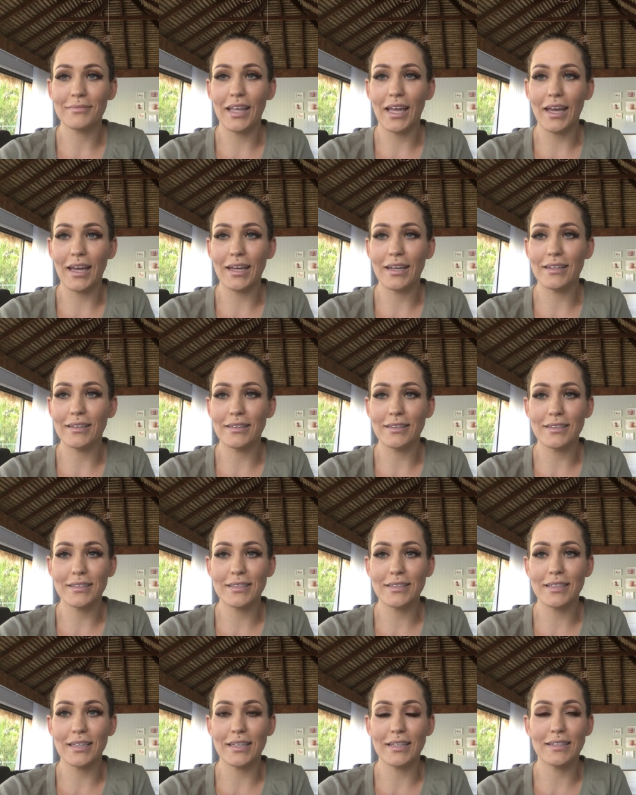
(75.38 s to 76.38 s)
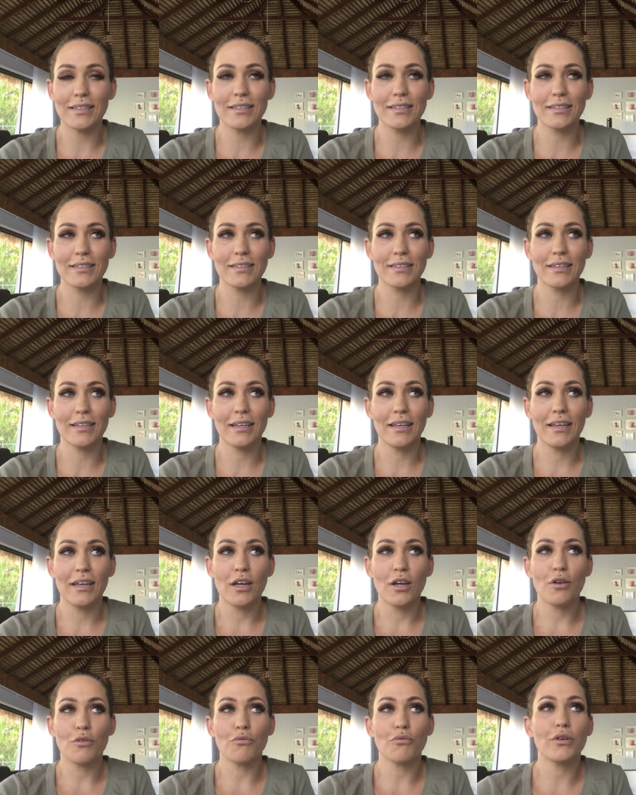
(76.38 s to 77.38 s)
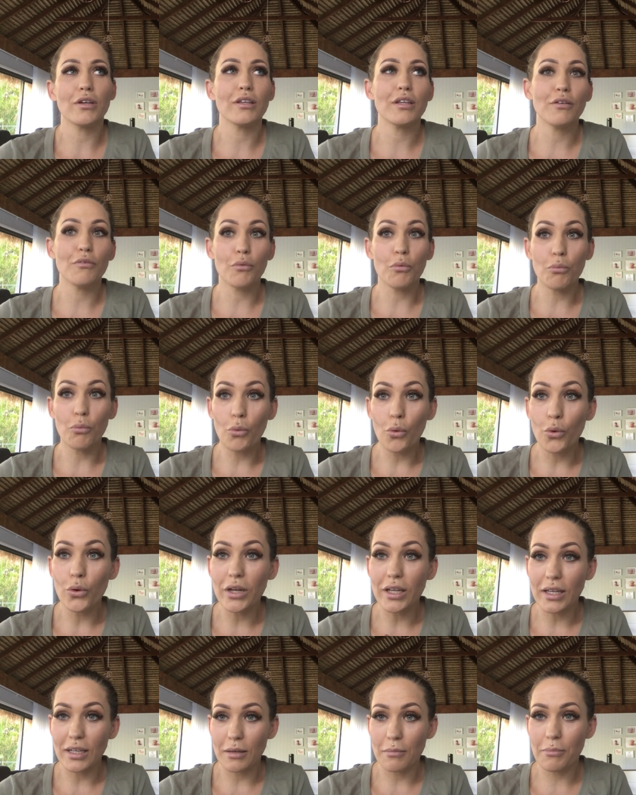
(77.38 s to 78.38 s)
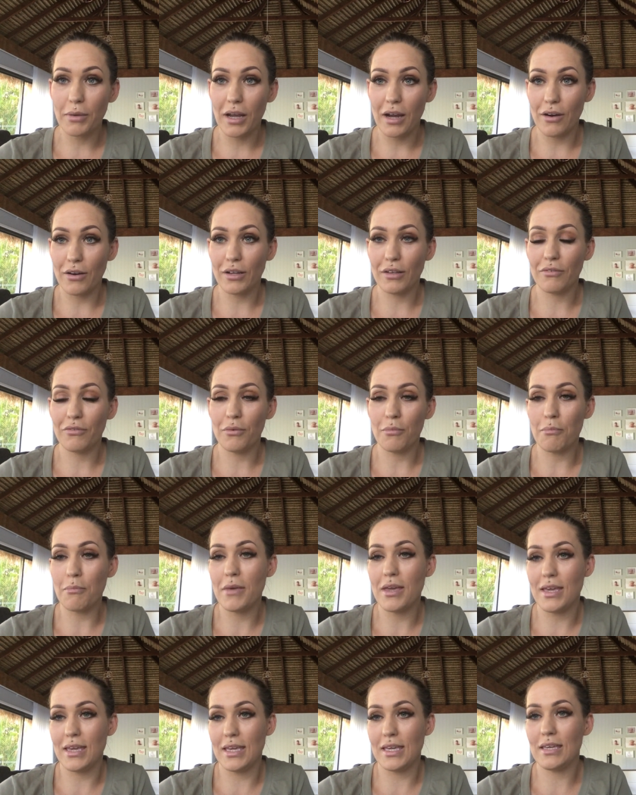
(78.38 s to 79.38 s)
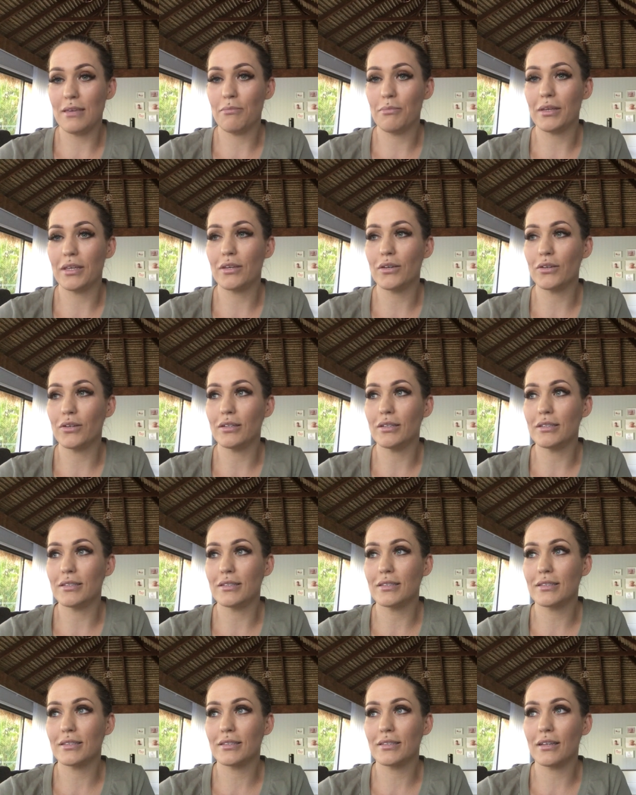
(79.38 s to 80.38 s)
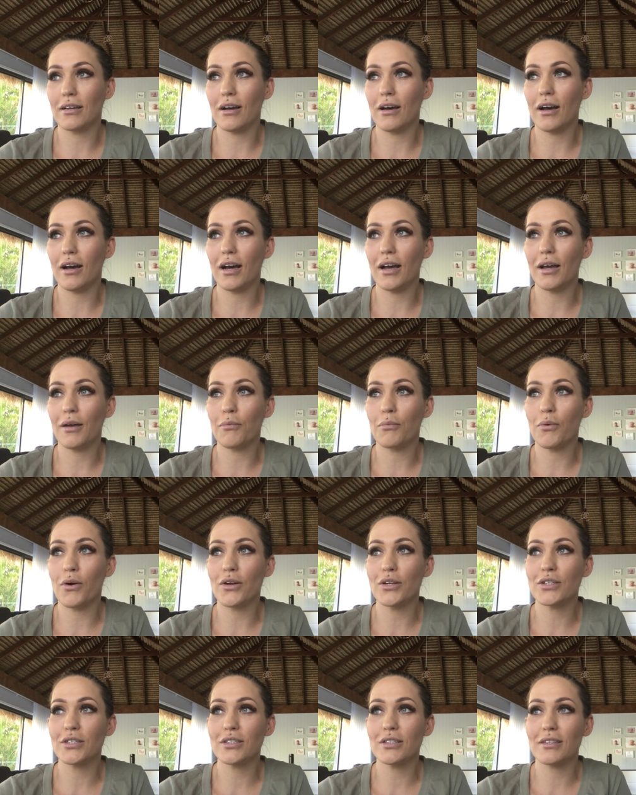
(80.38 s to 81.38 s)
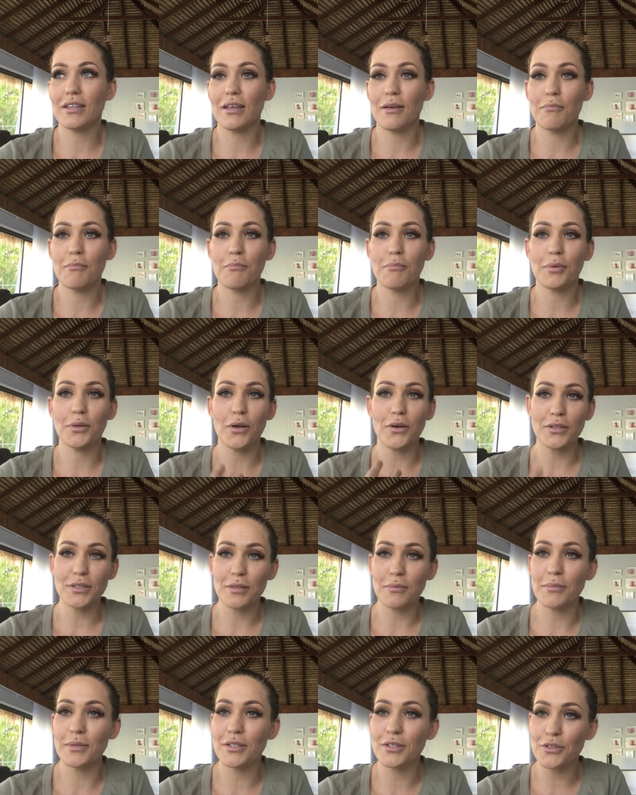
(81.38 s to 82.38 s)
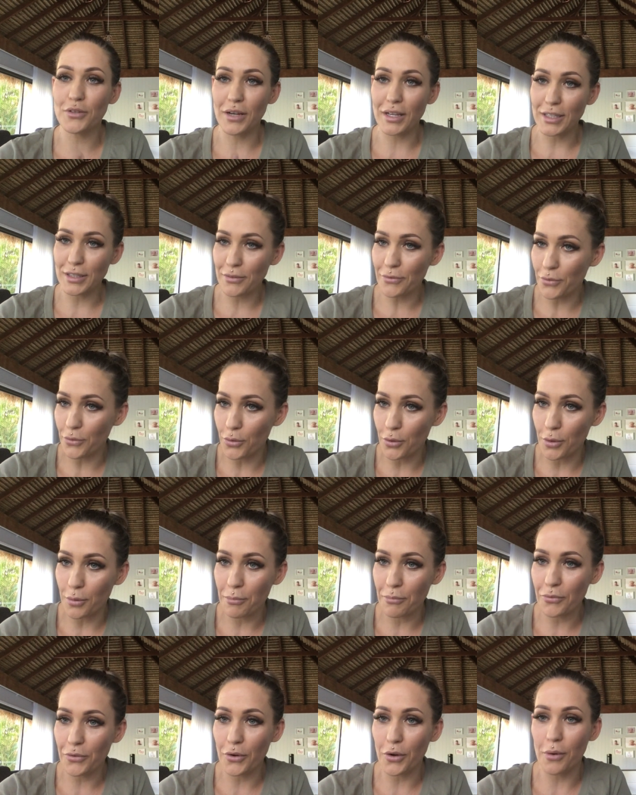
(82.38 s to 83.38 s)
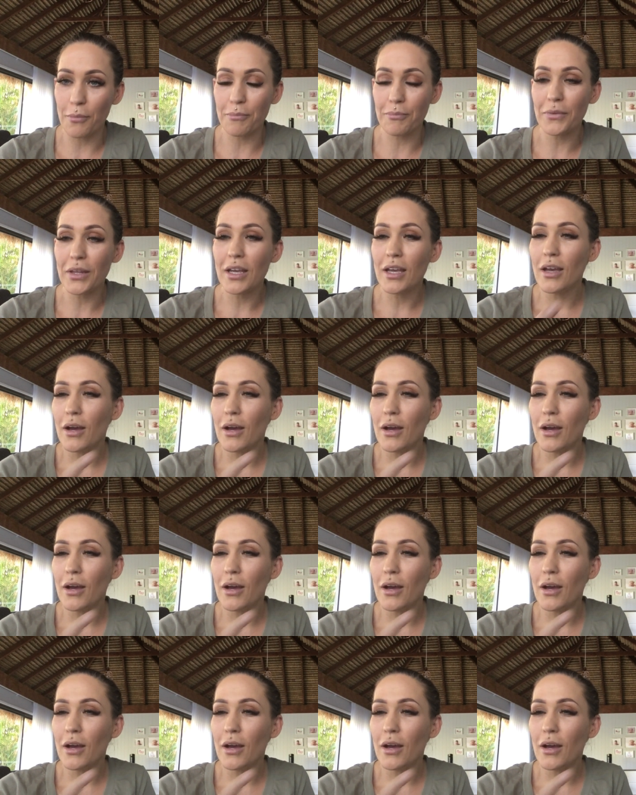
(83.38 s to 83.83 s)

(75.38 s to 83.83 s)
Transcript: And it's really rewarding and empowering for me because I watch them blossom and transform from